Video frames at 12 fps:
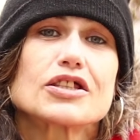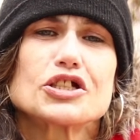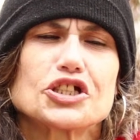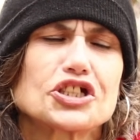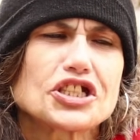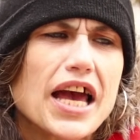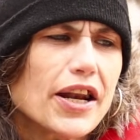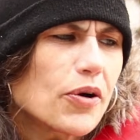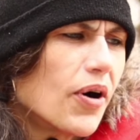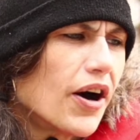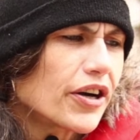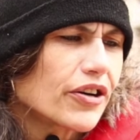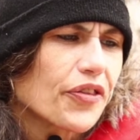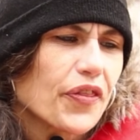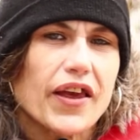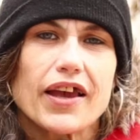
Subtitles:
These Shadowhunter